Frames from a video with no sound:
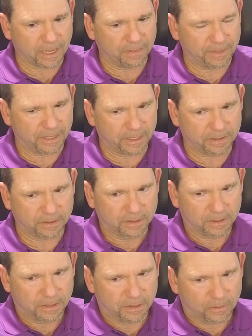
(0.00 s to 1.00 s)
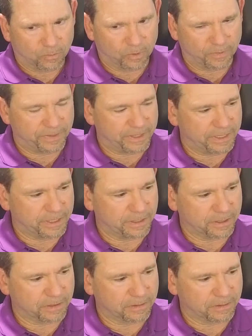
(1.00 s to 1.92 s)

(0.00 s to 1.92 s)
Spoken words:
and then with the